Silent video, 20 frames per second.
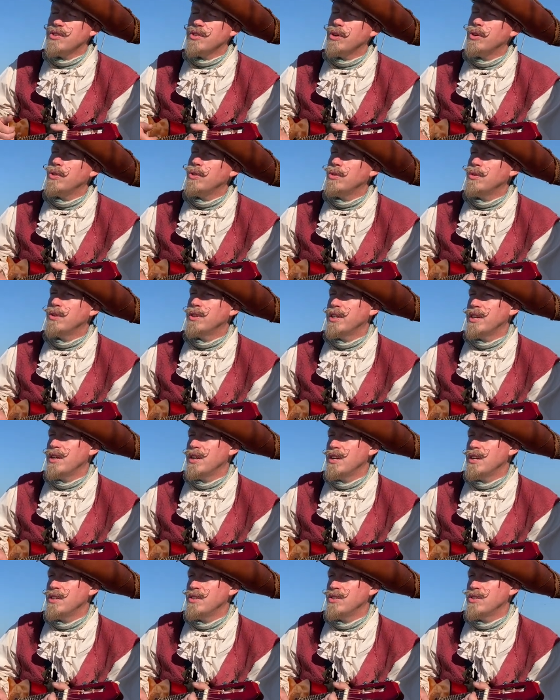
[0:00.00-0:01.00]
told
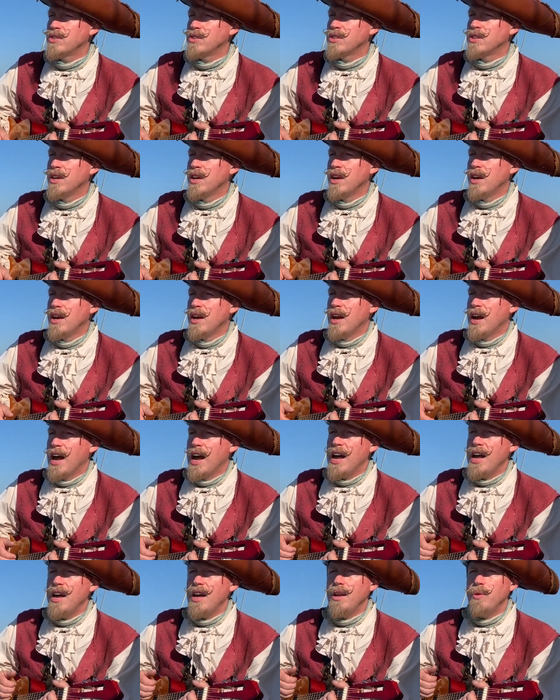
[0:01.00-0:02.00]
us,
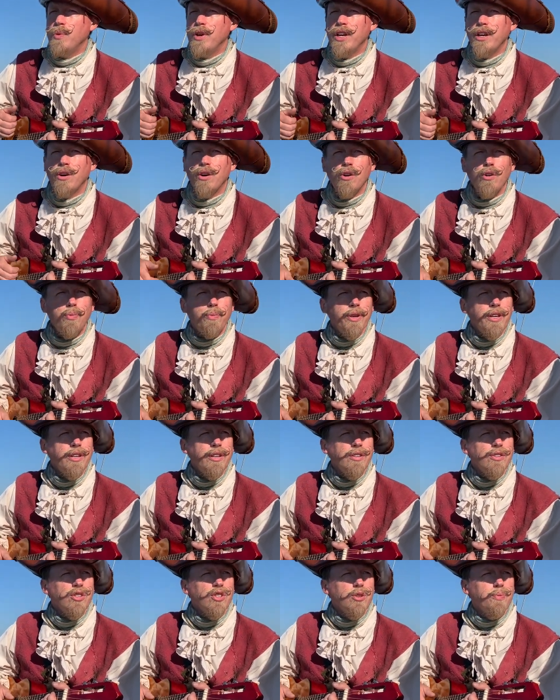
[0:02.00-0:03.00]
and we hope
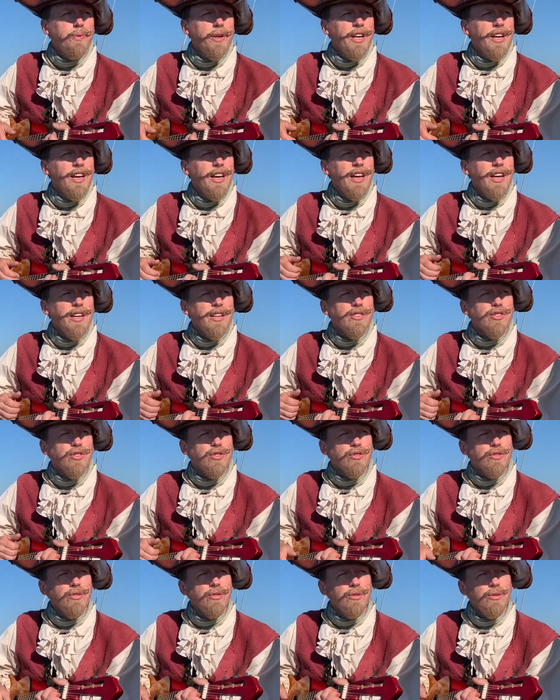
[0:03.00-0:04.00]
he speaks
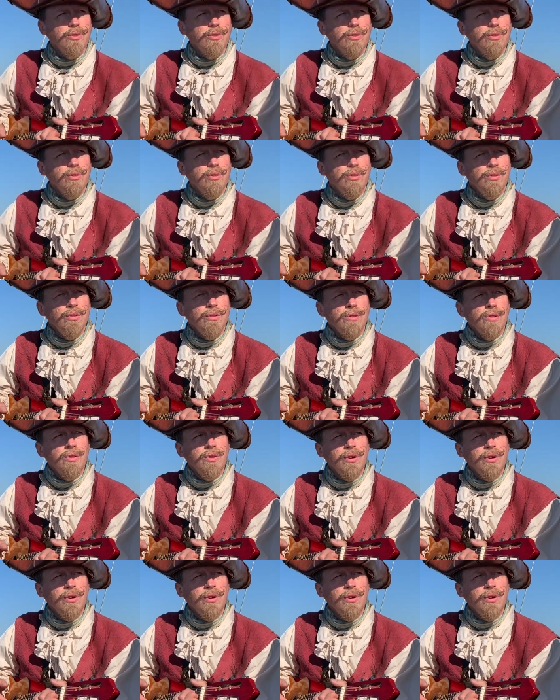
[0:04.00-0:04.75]
true.